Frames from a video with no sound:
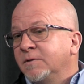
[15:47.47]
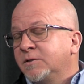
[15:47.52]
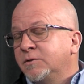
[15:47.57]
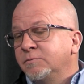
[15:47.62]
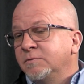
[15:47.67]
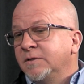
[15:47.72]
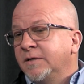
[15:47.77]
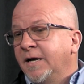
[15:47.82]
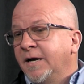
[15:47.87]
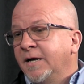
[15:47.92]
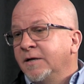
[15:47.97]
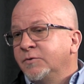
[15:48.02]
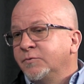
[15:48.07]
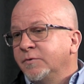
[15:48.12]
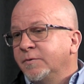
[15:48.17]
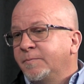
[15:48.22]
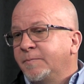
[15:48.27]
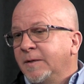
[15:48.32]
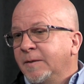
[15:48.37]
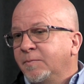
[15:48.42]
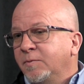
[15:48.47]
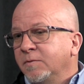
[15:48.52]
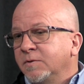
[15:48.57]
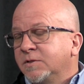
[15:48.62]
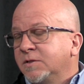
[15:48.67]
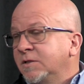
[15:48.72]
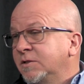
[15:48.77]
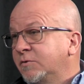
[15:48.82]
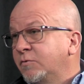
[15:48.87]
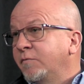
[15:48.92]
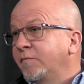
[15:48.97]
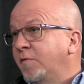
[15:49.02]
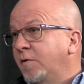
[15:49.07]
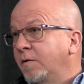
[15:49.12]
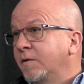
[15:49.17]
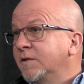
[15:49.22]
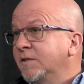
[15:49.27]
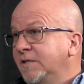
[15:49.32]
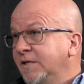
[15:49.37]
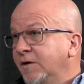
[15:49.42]
to engage with people is through
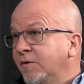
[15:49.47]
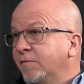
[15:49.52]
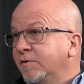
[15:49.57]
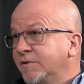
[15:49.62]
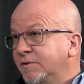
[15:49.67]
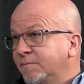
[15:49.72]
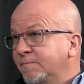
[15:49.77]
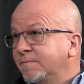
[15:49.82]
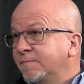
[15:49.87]
volunteerism,